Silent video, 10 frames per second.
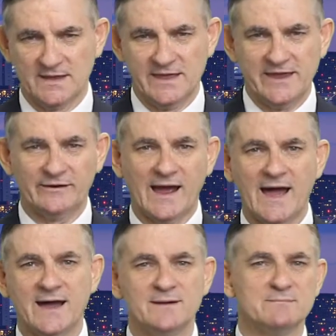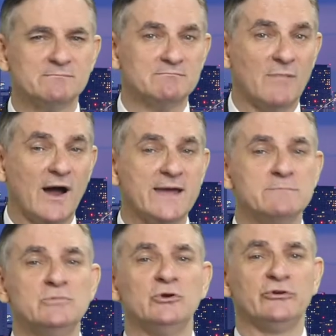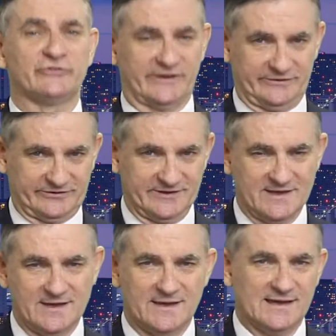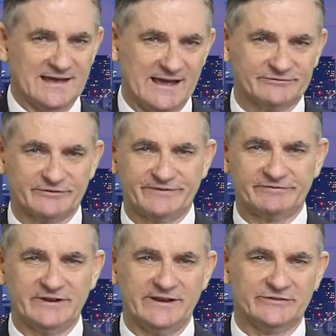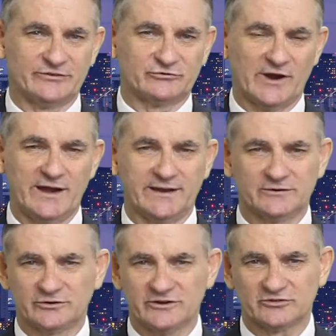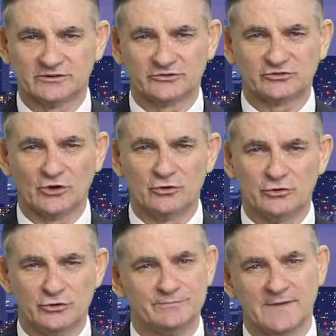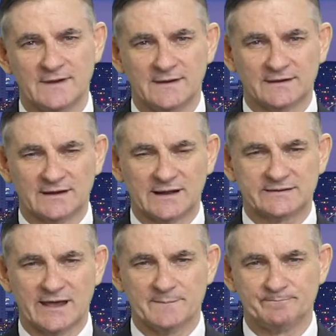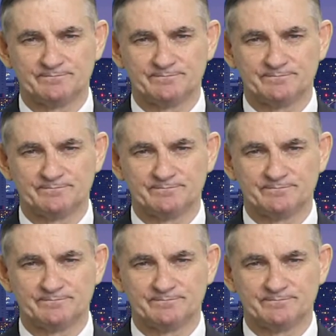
Here are my musings after 50 years of training in traditional Shitoryu Karate.